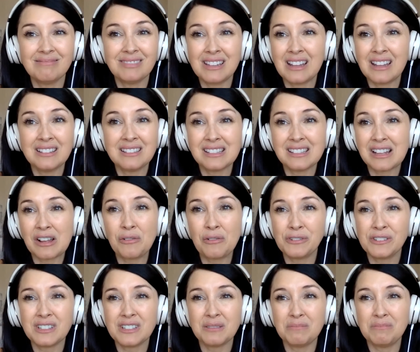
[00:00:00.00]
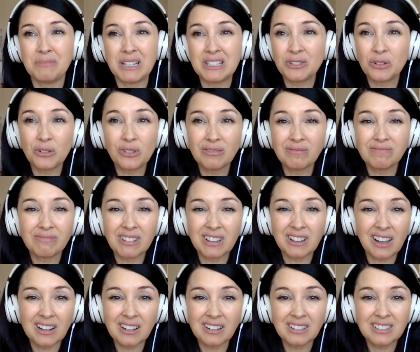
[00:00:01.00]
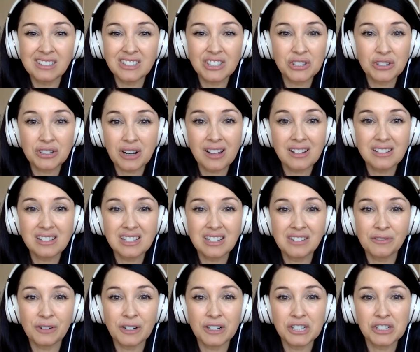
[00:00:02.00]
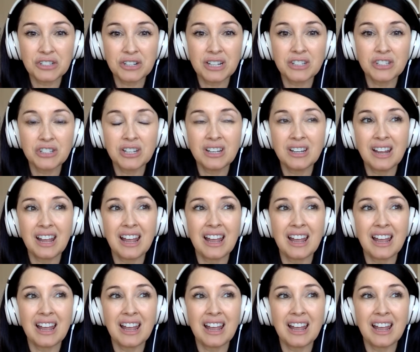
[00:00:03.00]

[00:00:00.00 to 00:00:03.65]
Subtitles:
itself to mental clutter and stress and frustration,